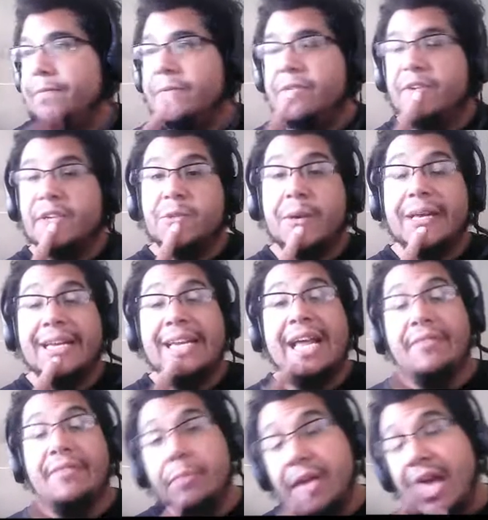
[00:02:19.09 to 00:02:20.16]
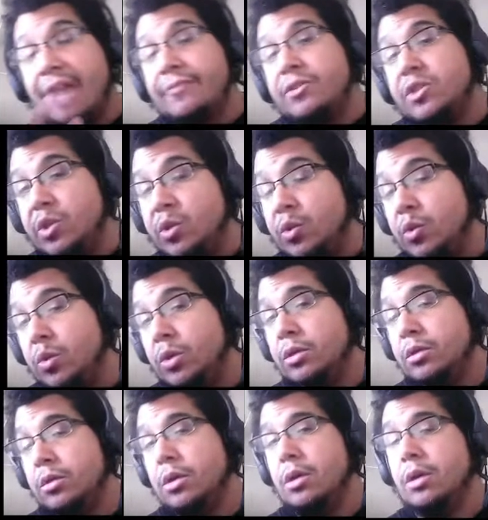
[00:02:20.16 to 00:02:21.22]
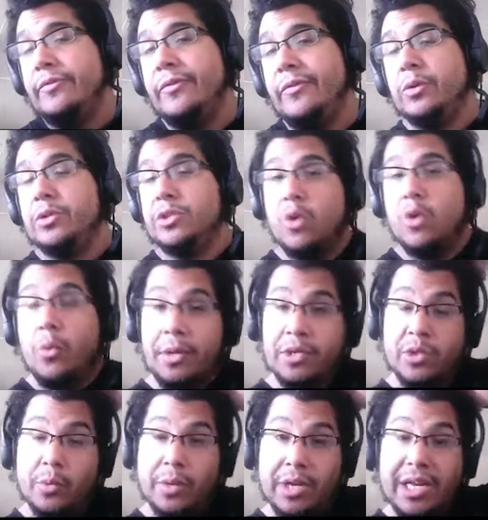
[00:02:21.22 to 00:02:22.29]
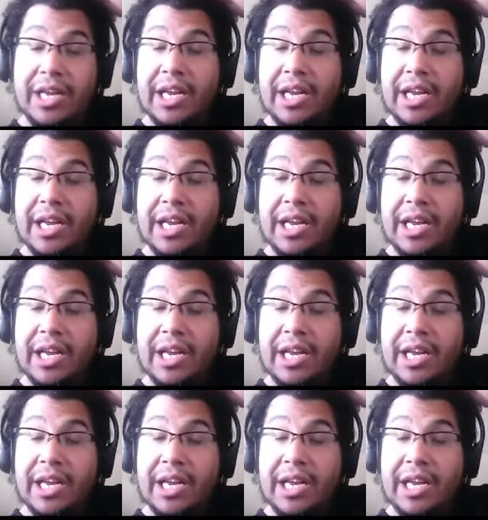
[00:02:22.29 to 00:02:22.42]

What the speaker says: Just so I can have, I'm gonna have 2 folders open so we could